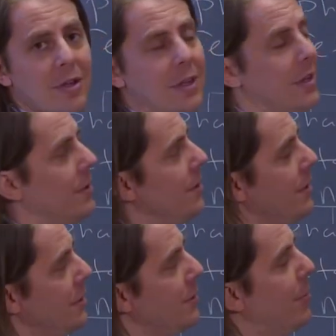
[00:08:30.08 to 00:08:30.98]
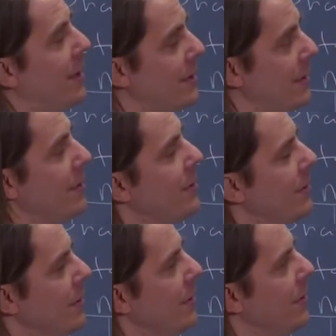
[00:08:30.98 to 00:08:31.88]
In, in the binding,
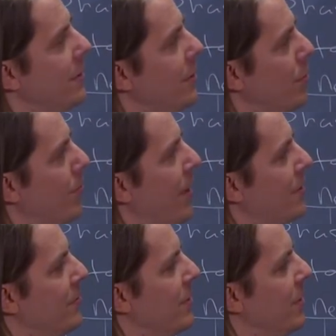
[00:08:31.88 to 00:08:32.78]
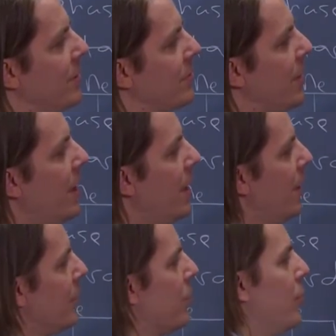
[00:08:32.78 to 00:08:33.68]
in, in the refractive index.
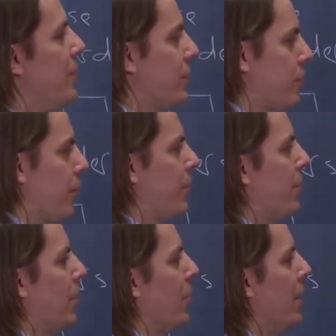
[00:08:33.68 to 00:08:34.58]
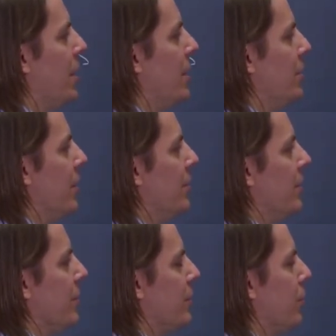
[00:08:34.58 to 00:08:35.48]
So the extraordinary ray does
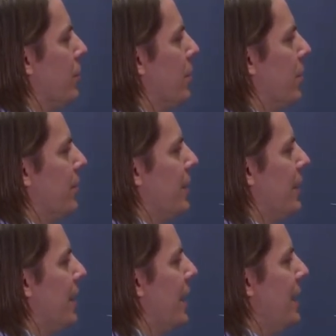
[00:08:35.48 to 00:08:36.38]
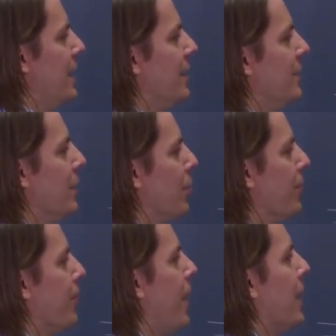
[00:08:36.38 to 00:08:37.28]
this extraordinary thing, is it
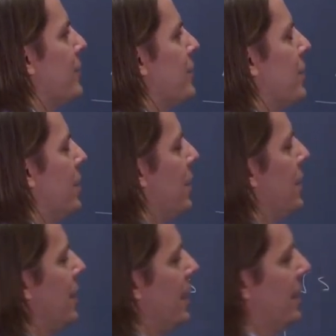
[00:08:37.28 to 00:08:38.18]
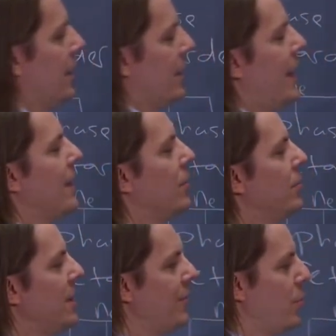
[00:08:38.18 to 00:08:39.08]
refracts at an
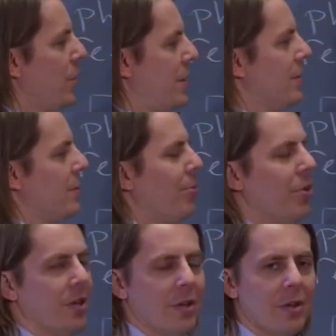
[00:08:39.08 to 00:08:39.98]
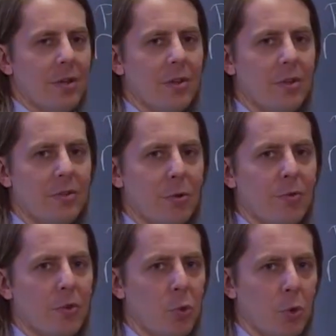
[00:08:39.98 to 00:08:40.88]
angle even though it hit the plane, the
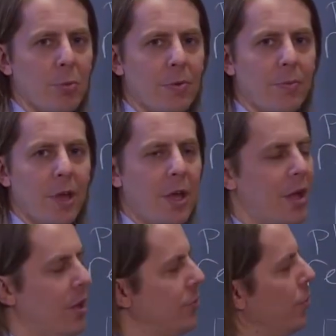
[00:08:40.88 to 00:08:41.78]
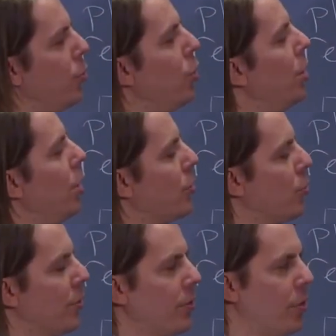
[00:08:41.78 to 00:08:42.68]
surface normal. So
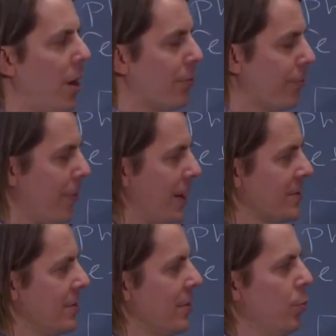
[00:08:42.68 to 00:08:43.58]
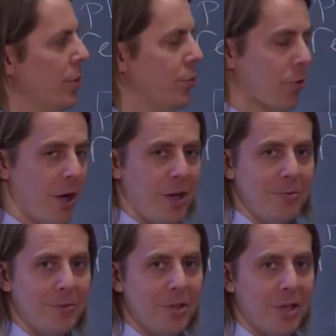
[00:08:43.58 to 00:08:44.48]
according to the law of refraction we
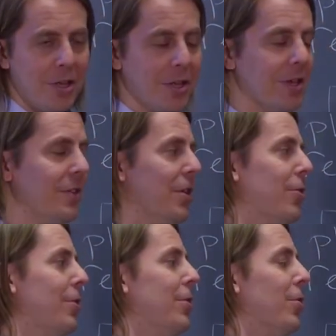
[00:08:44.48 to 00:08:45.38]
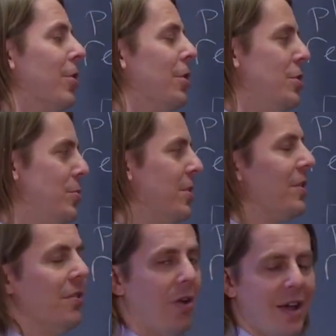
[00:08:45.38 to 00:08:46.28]
derived in the earlier
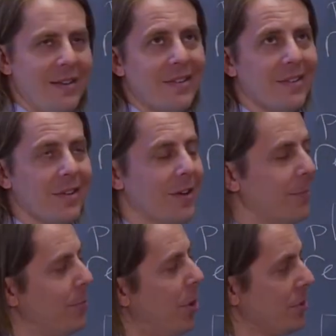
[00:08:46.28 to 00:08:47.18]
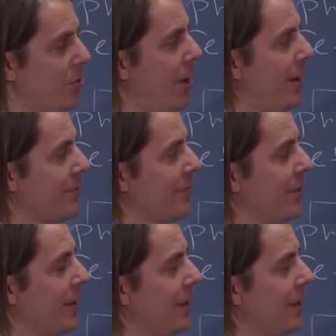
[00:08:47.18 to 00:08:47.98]
unit, light um, on glass,